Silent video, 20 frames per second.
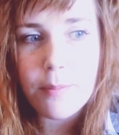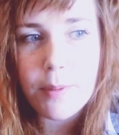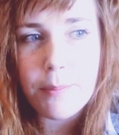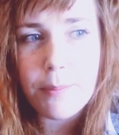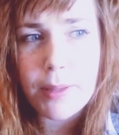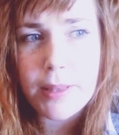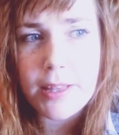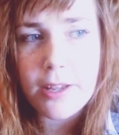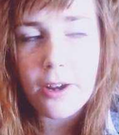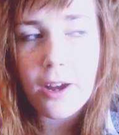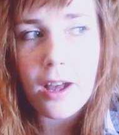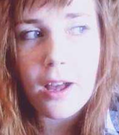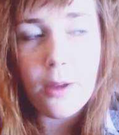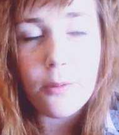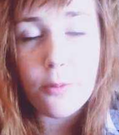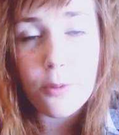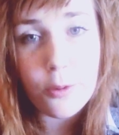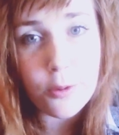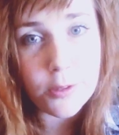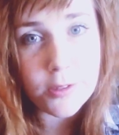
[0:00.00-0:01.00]
but there are,
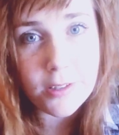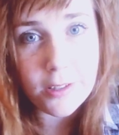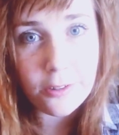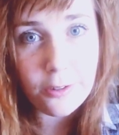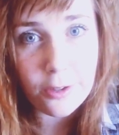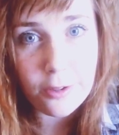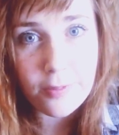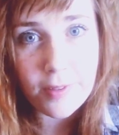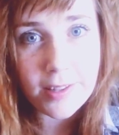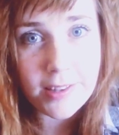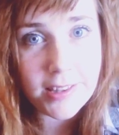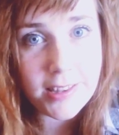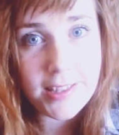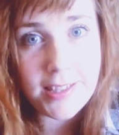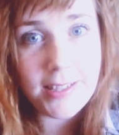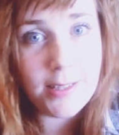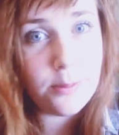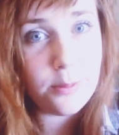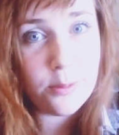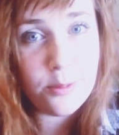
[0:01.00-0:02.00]
of course, a lot of other
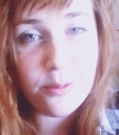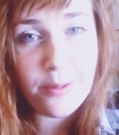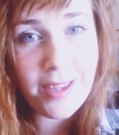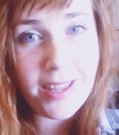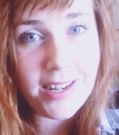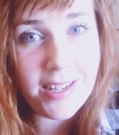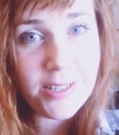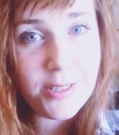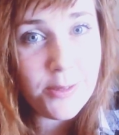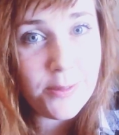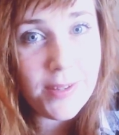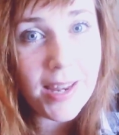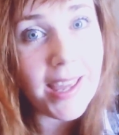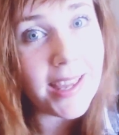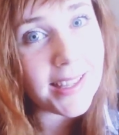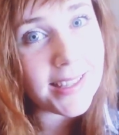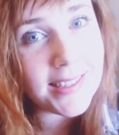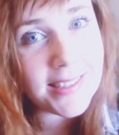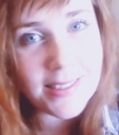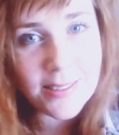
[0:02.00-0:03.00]
things which we'll get into
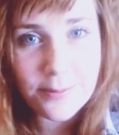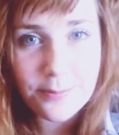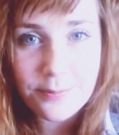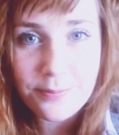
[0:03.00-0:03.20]
next.